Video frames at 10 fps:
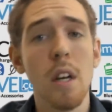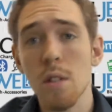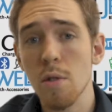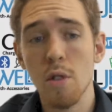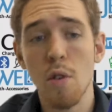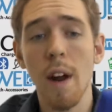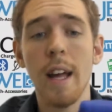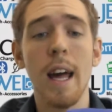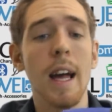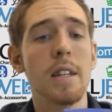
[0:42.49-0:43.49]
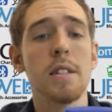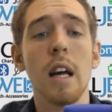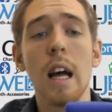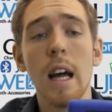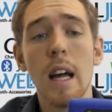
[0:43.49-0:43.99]
So it's a great
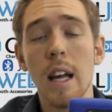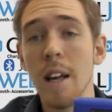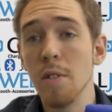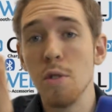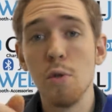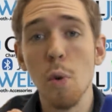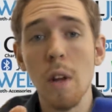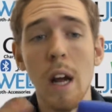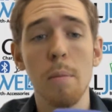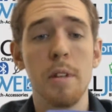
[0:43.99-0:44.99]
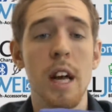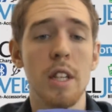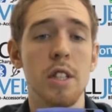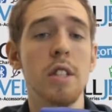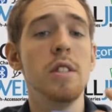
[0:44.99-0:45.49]
case. It gives you dual layer
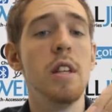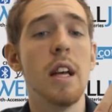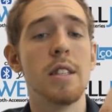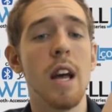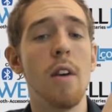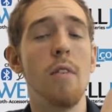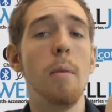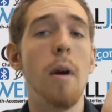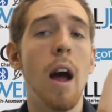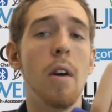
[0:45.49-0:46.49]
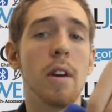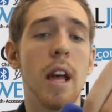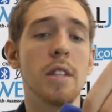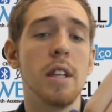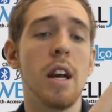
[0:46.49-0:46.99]
protection. It's got a rubber outer
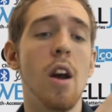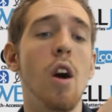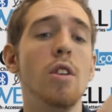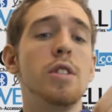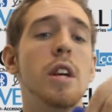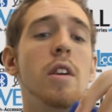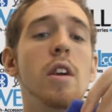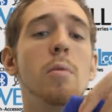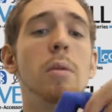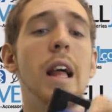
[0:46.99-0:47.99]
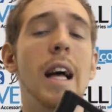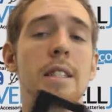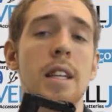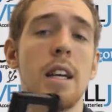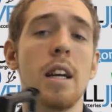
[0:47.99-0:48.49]
casing and a hard shell inner
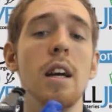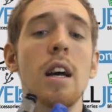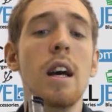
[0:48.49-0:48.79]
plastic.